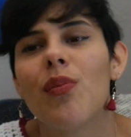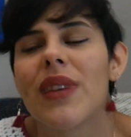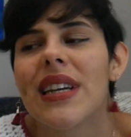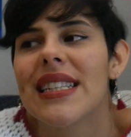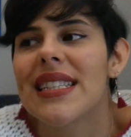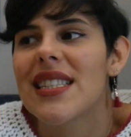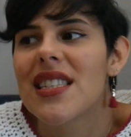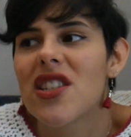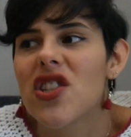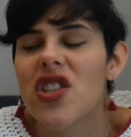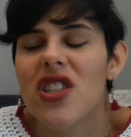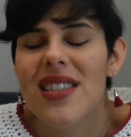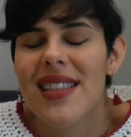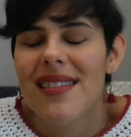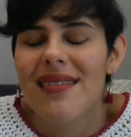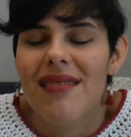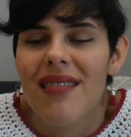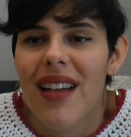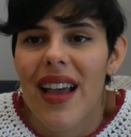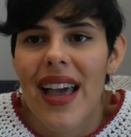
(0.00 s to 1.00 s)
It's
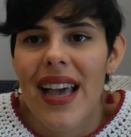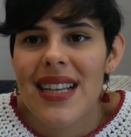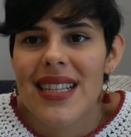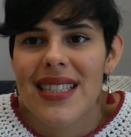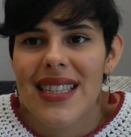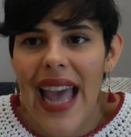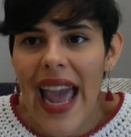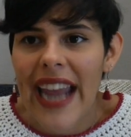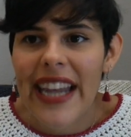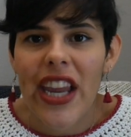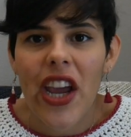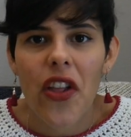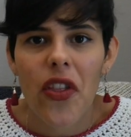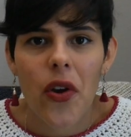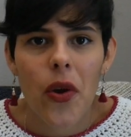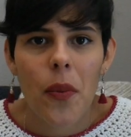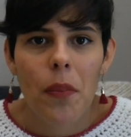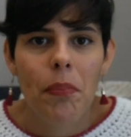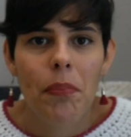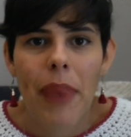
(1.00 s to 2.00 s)
just as any
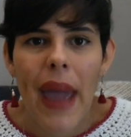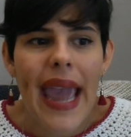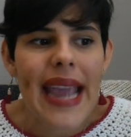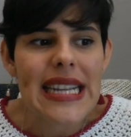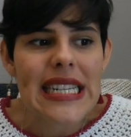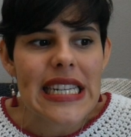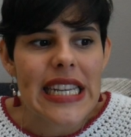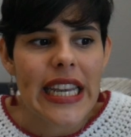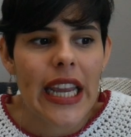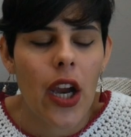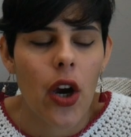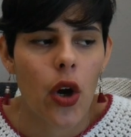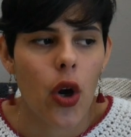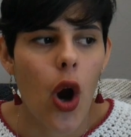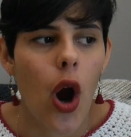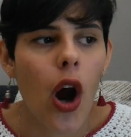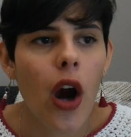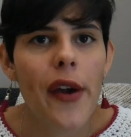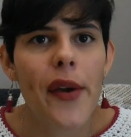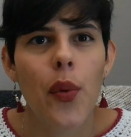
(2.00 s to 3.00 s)
other painting
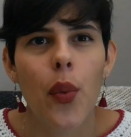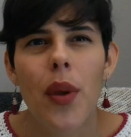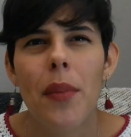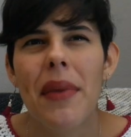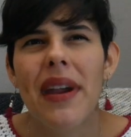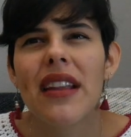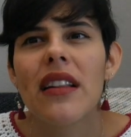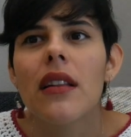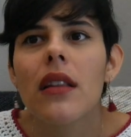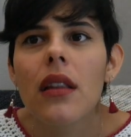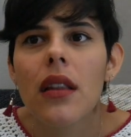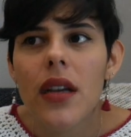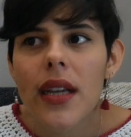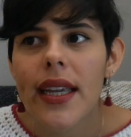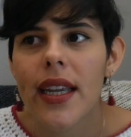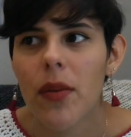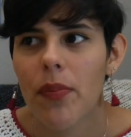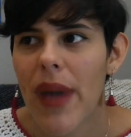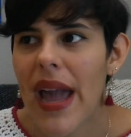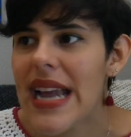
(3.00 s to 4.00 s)
or art. We might
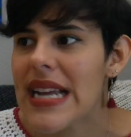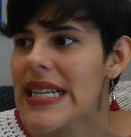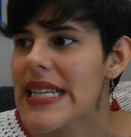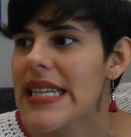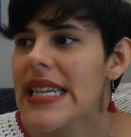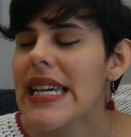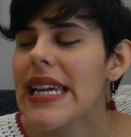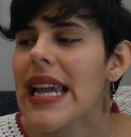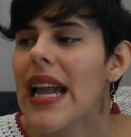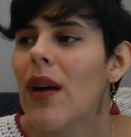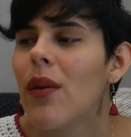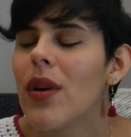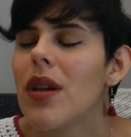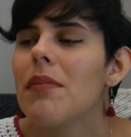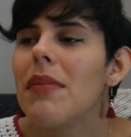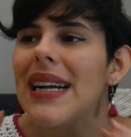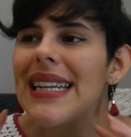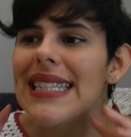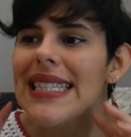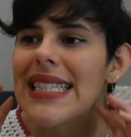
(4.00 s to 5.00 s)
look at a painting and we
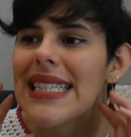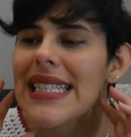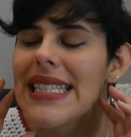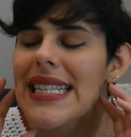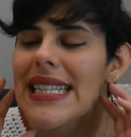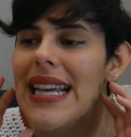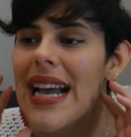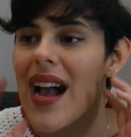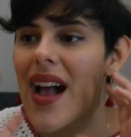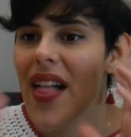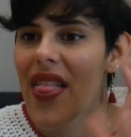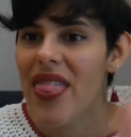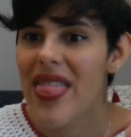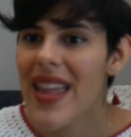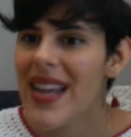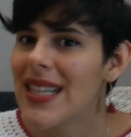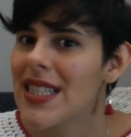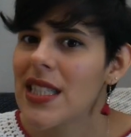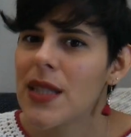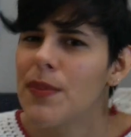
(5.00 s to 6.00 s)
might see
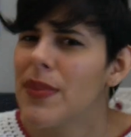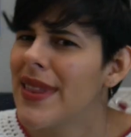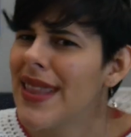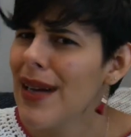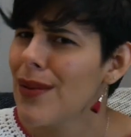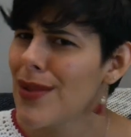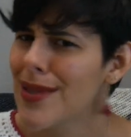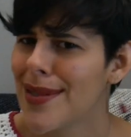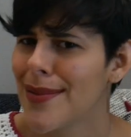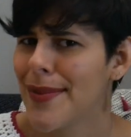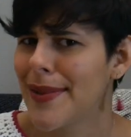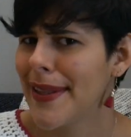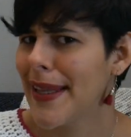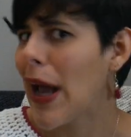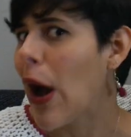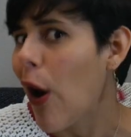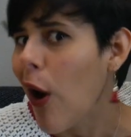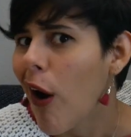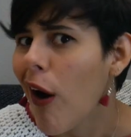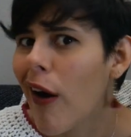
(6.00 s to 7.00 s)
this, but that wasn't what
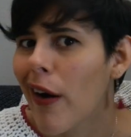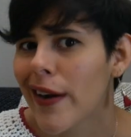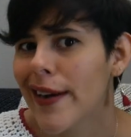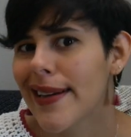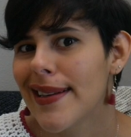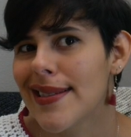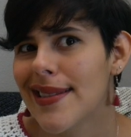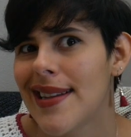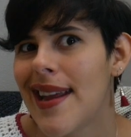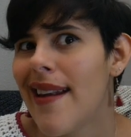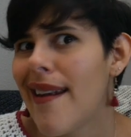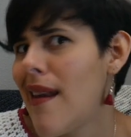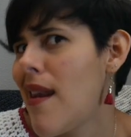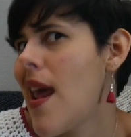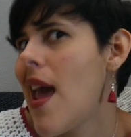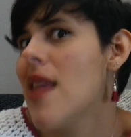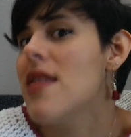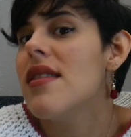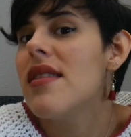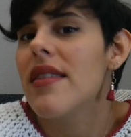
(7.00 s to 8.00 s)
the artist
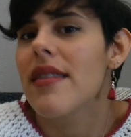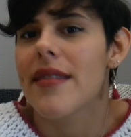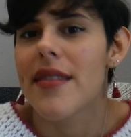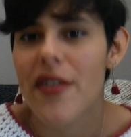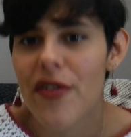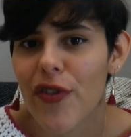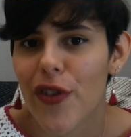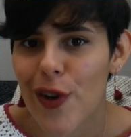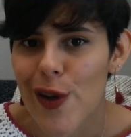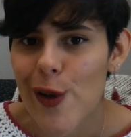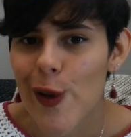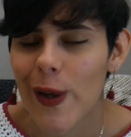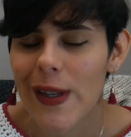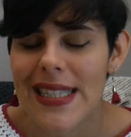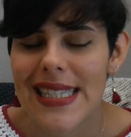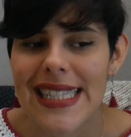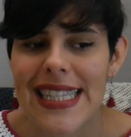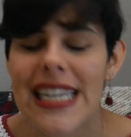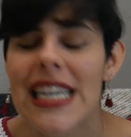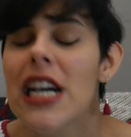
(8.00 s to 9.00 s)
intended for you to
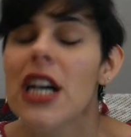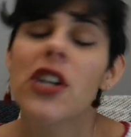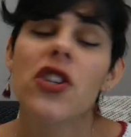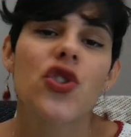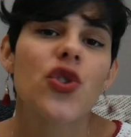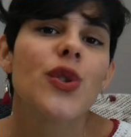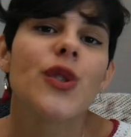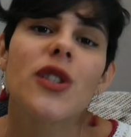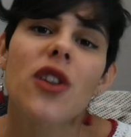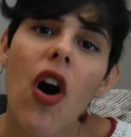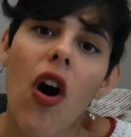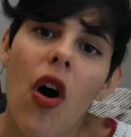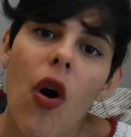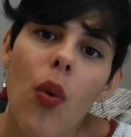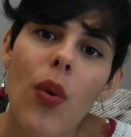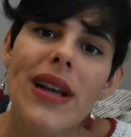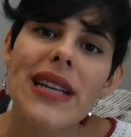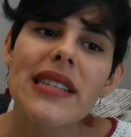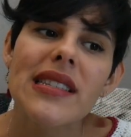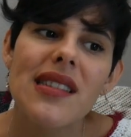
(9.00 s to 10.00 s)
see. So it's
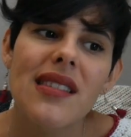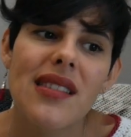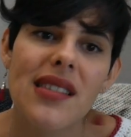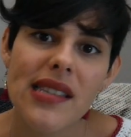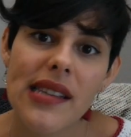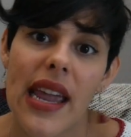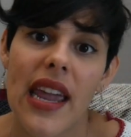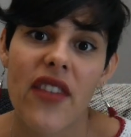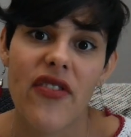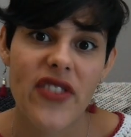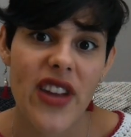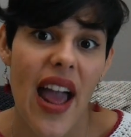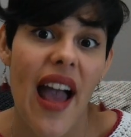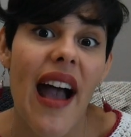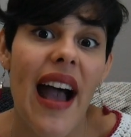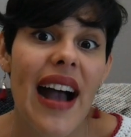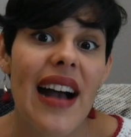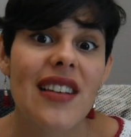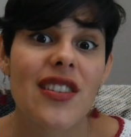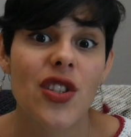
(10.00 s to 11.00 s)
always safe to
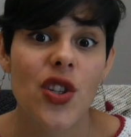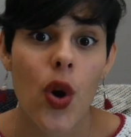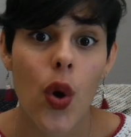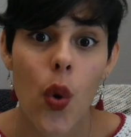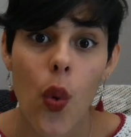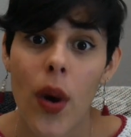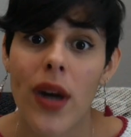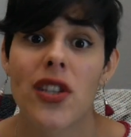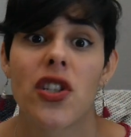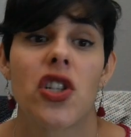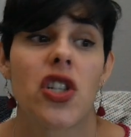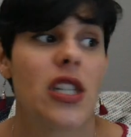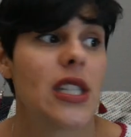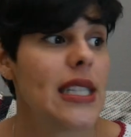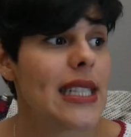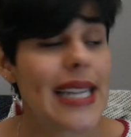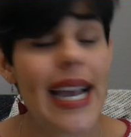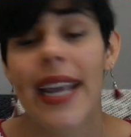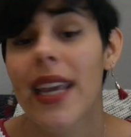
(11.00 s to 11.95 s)
ask questions.